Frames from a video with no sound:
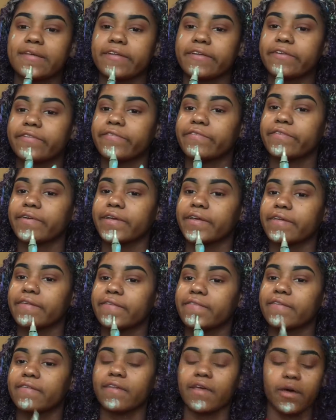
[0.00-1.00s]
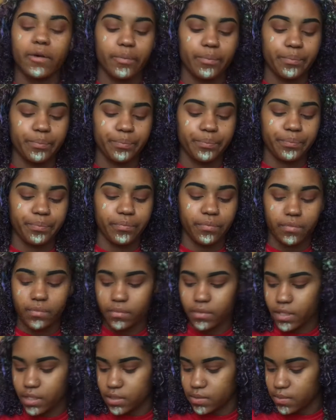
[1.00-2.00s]
on your face. So
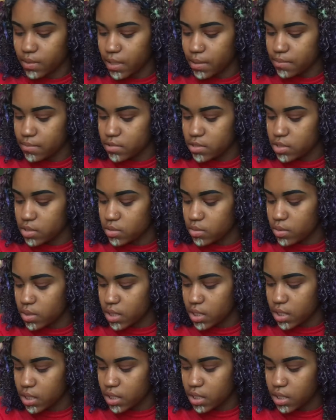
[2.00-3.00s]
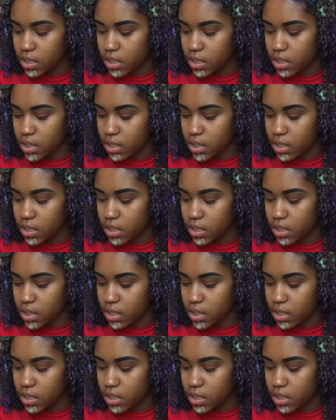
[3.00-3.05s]
that's what I'm doing.